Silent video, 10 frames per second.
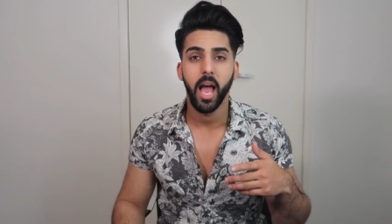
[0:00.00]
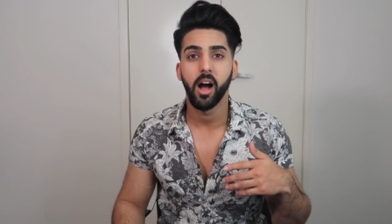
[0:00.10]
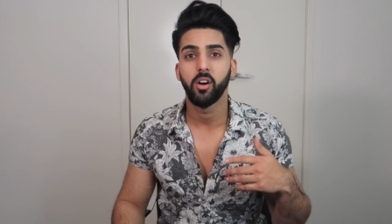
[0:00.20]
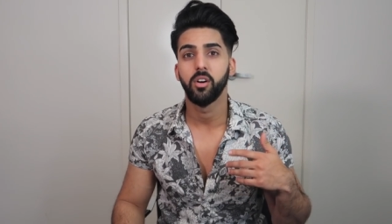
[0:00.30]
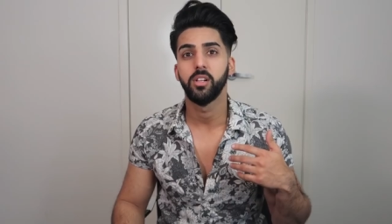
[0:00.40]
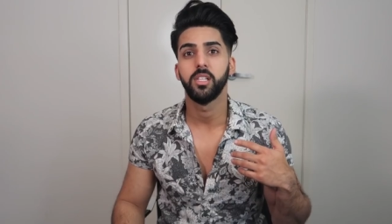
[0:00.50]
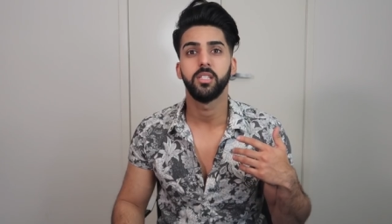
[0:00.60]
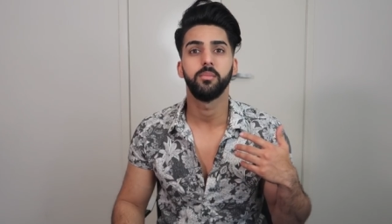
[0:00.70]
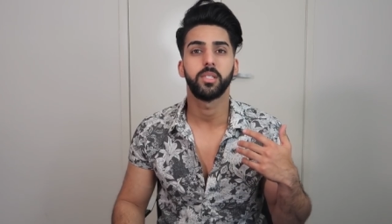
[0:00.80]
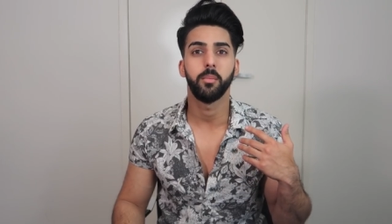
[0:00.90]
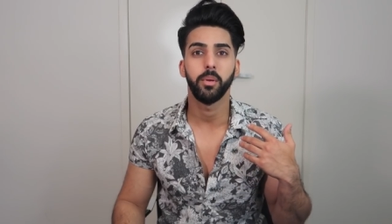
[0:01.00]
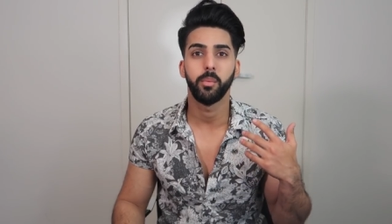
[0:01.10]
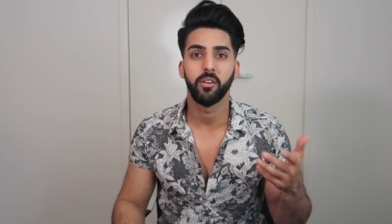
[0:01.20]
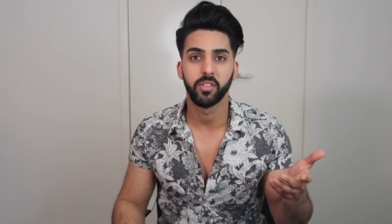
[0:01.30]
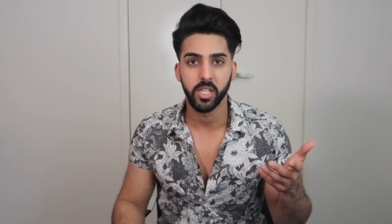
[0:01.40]
Alcoholism, some
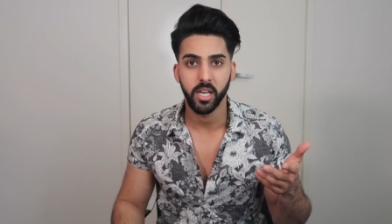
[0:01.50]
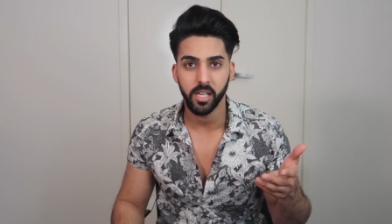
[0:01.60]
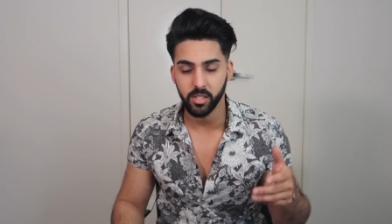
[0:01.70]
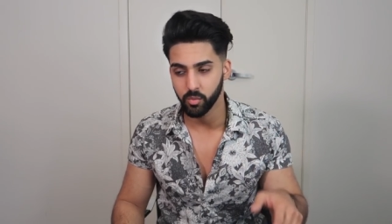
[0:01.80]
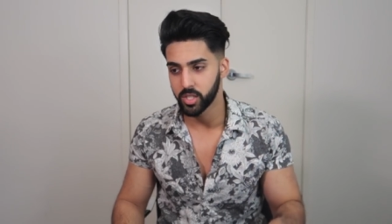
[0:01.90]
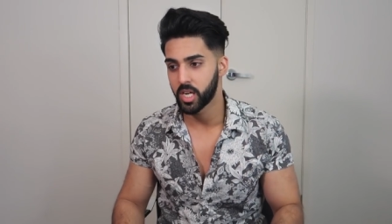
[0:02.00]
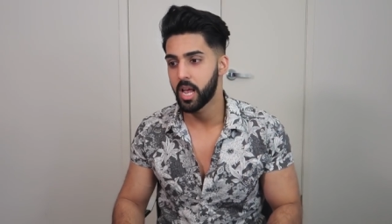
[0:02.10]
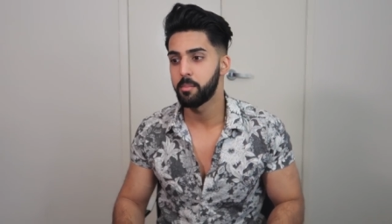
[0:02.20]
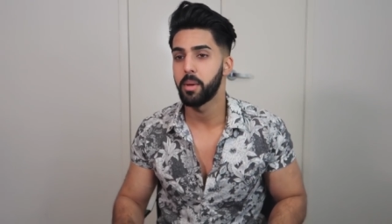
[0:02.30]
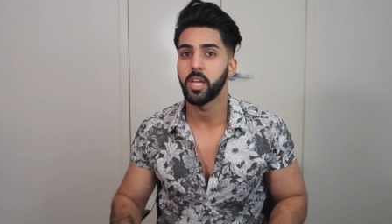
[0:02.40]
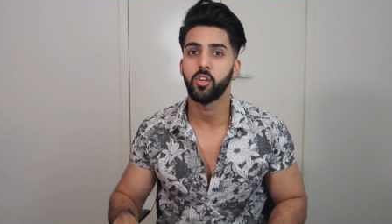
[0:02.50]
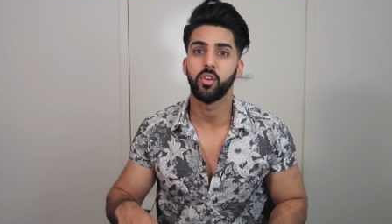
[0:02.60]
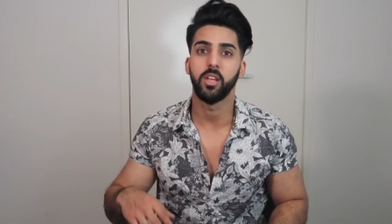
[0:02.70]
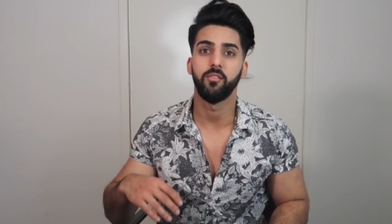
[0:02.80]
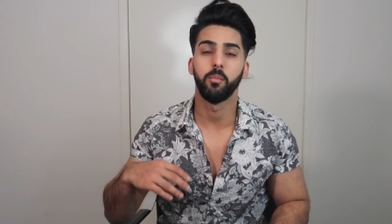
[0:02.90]
people have genetics which can make
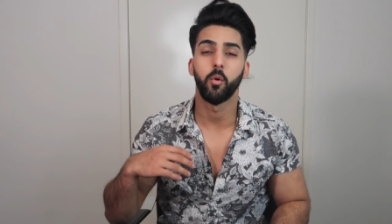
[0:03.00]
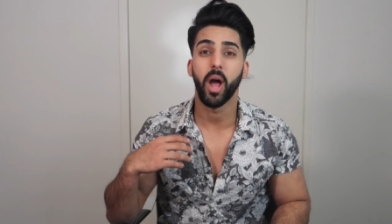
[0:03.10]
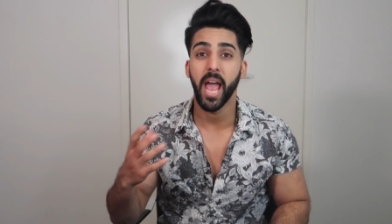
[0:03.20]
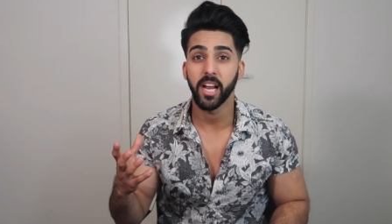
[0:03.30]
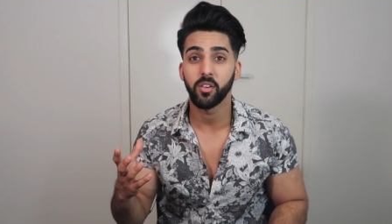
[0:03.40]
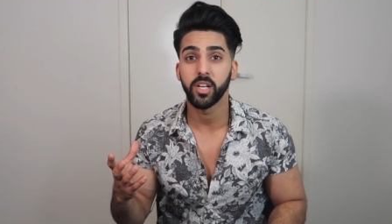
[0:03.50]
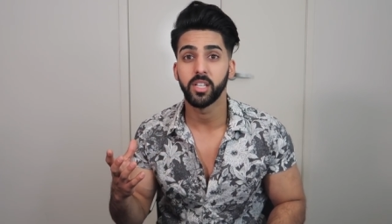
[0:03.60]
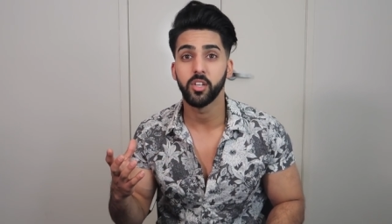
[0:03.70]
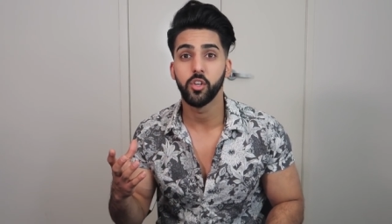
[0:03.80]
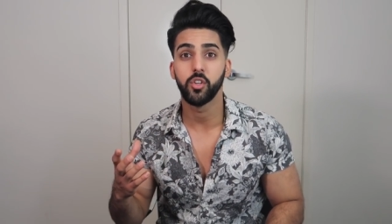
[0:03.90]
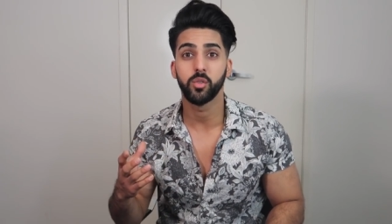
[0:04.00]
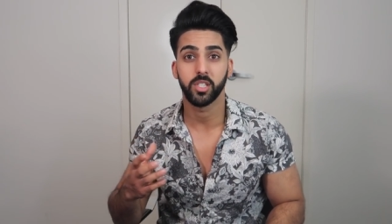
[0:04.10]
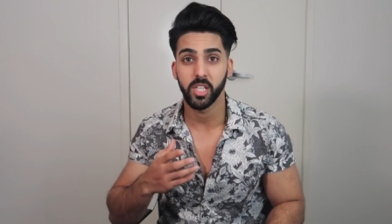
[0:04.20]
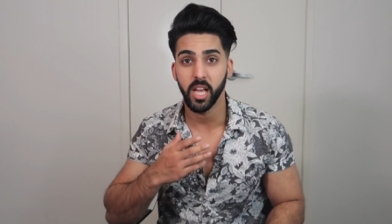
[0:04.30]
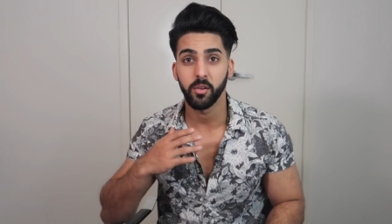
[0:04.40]
you even more angrier than usual.
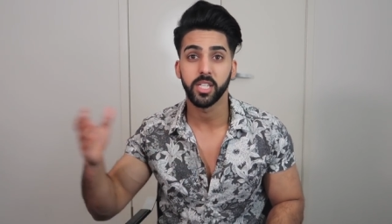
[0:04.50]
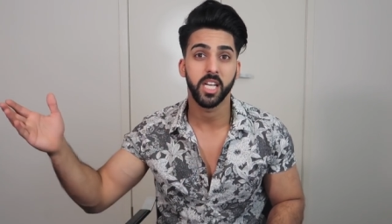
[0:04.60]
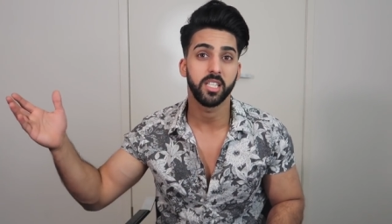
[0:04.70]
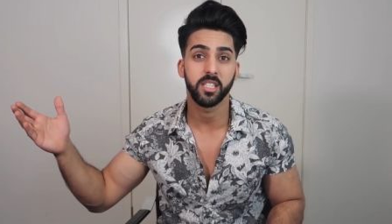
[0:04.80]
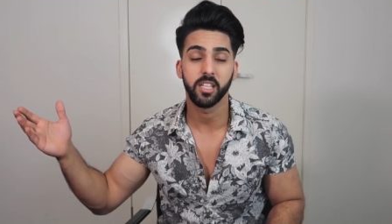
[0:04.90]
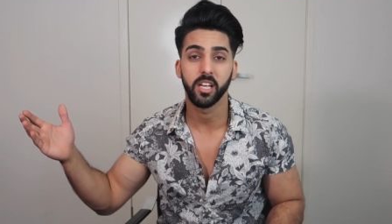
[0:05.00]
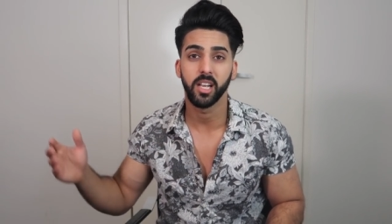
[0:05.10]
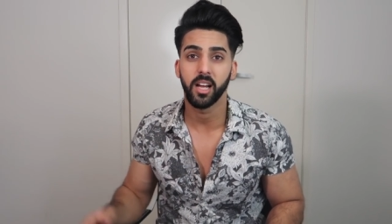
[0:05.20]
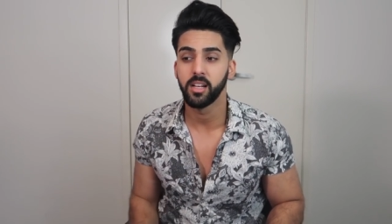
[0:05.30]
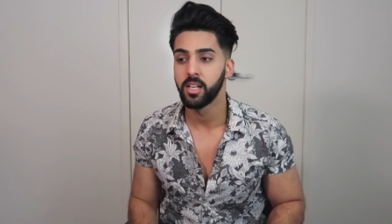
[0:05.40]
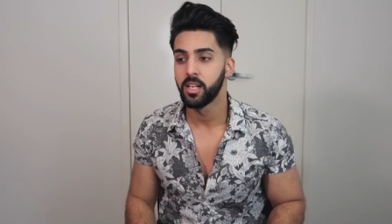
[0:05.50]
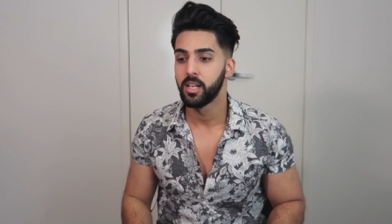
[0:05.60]
See how he chases the girl out.